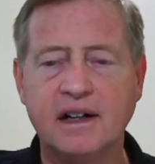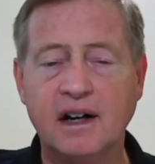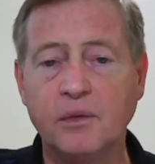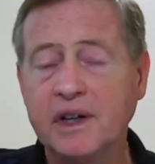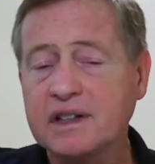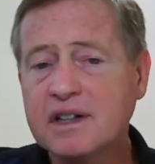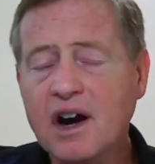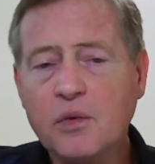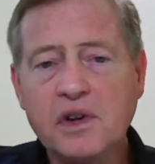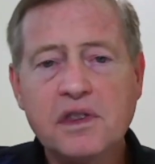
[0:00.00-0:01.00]
Uh, we
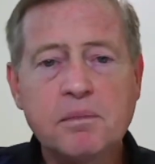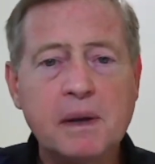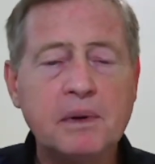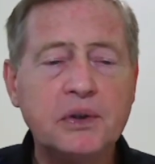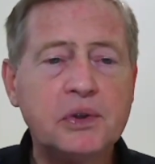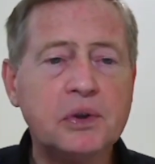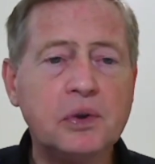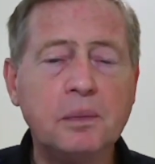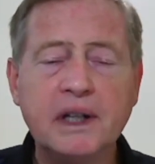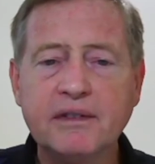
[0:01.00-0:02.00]
talk with people who,
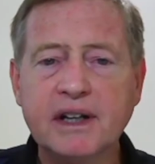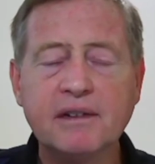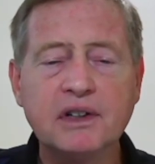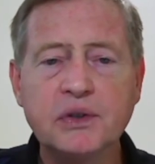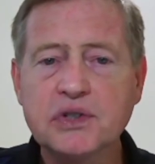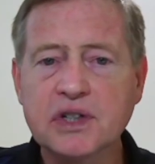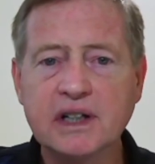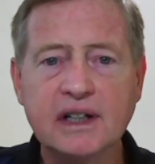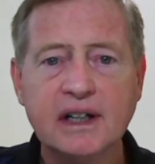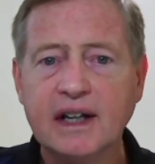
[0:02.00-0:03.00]
who believe in evolution,
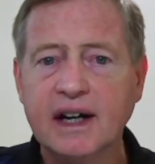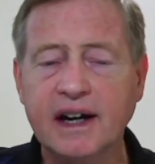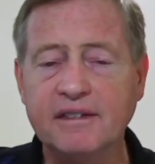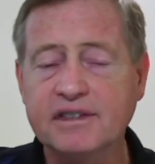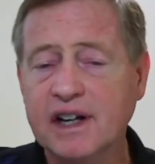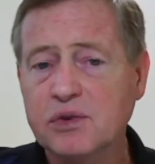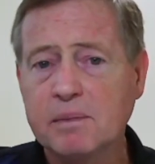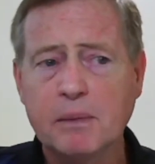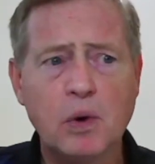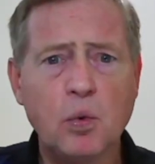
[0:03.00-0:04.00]
and I've talked with
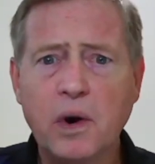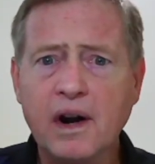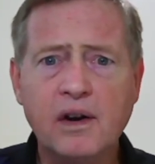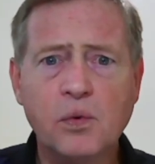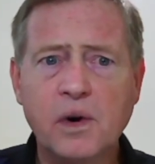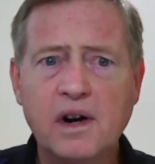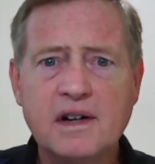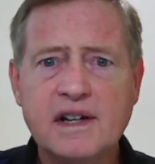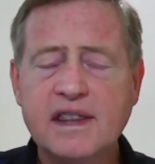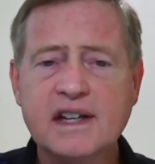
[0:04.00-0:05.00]
people where where
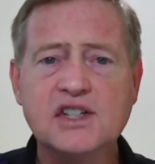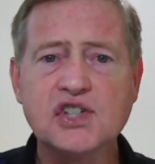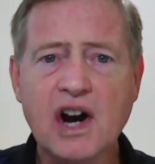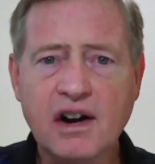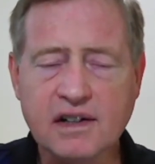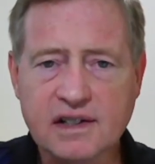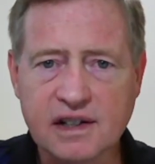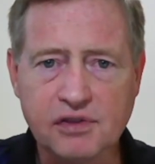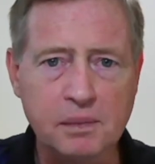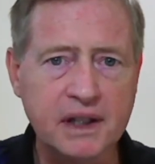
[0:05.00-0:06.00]
did things start?
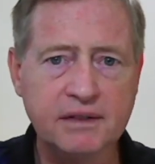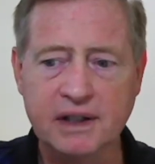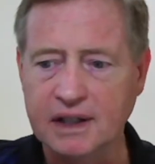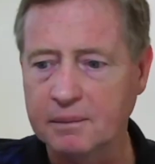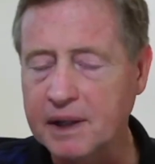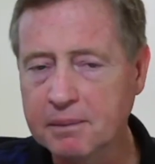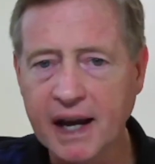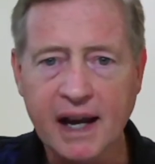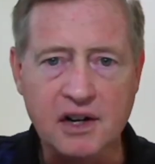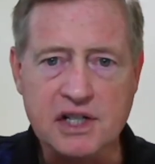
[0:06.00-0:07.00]
If you believe in a Big
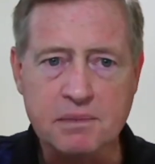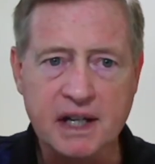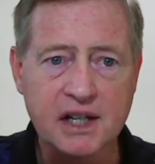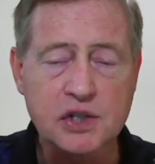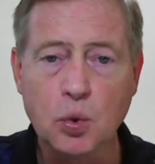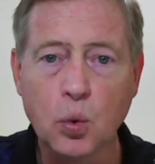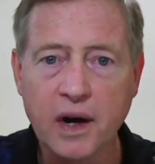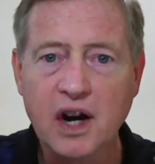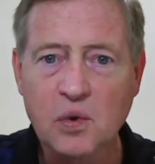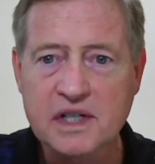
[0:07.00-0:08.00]
Bang or something else,
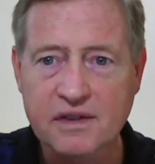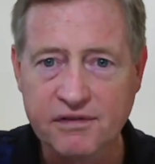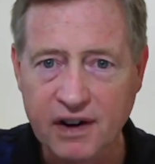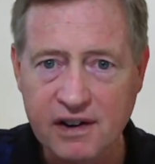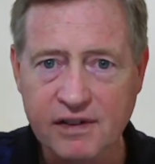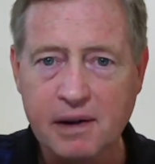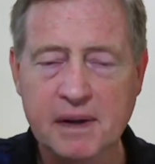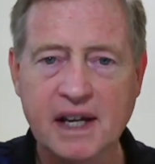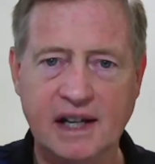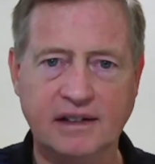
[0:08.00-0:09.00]
where was the very very
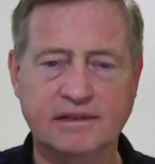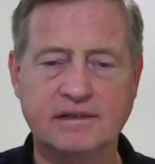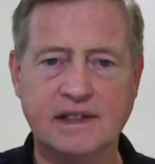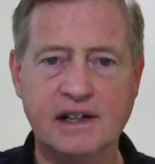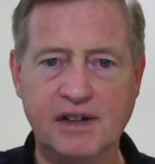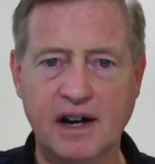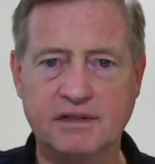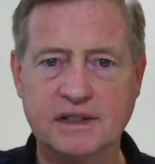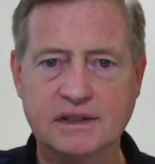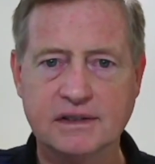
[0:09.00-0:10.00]
beginning that evolved?
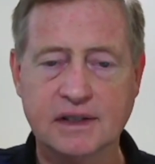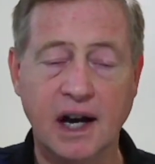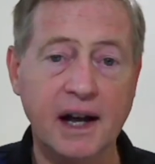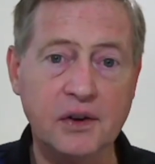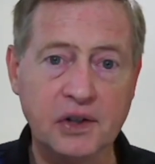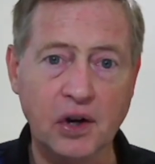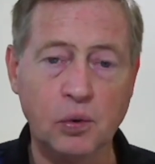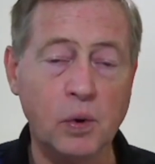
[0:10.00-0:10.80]
I don't know.